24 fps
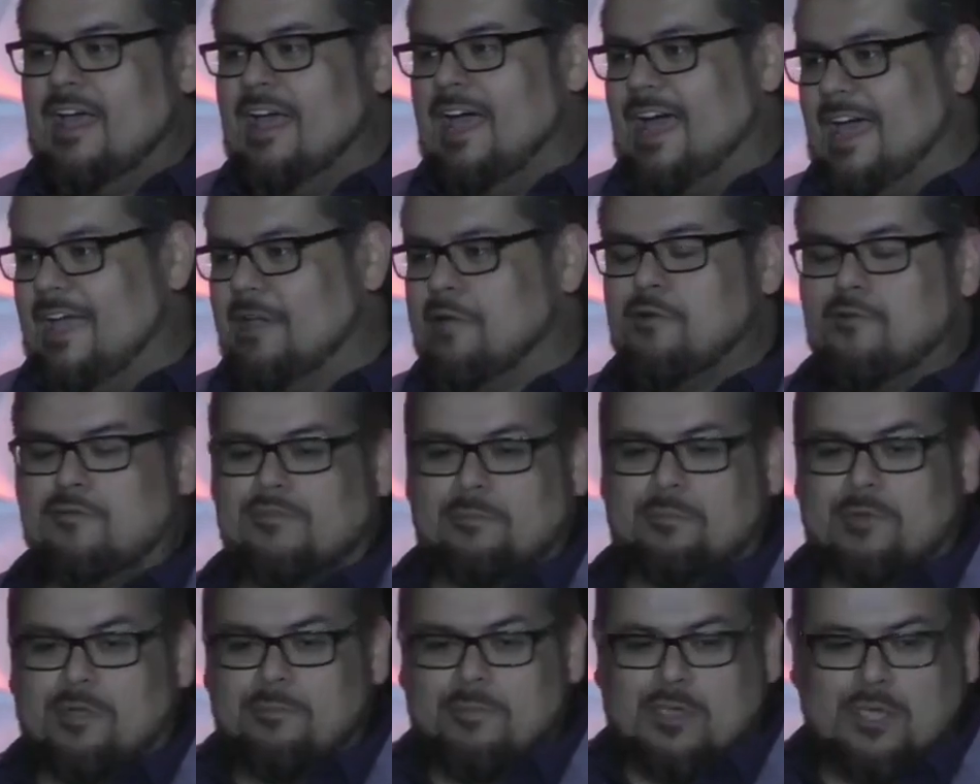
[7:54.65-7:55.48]
I go
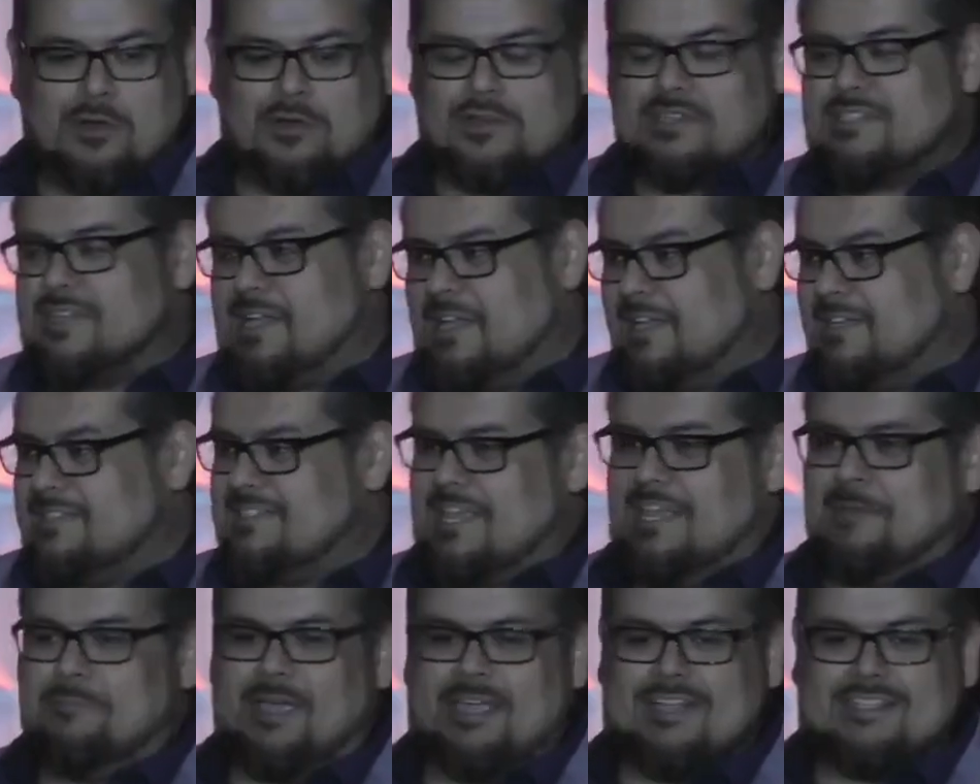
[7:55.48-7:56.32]
from computer science,
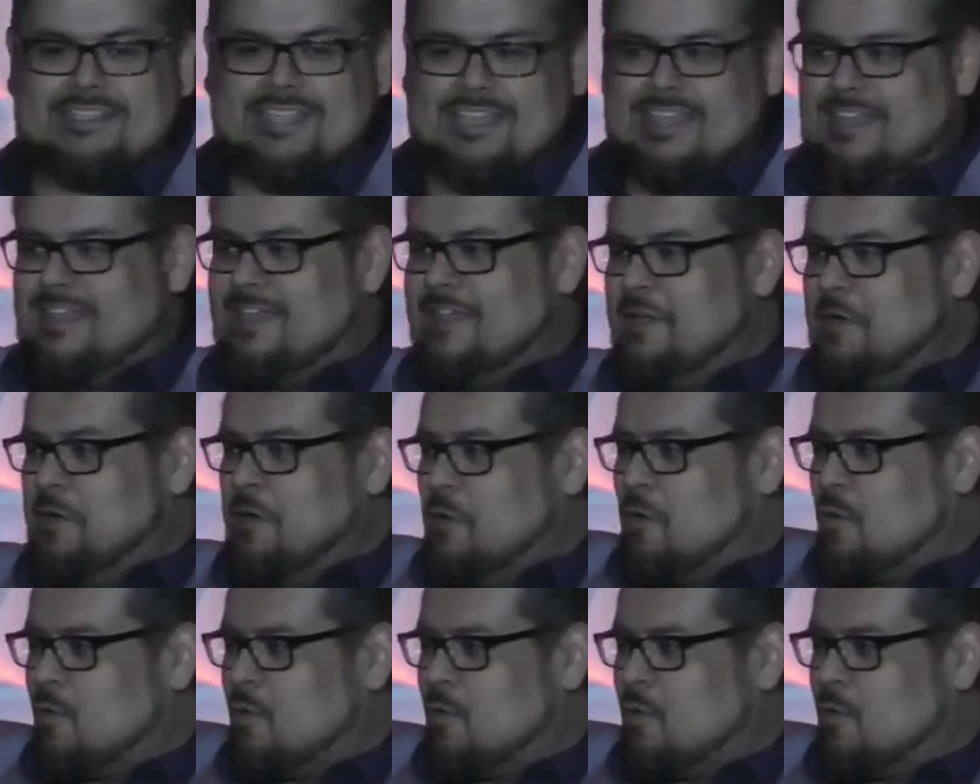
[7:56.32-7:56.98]
MIT,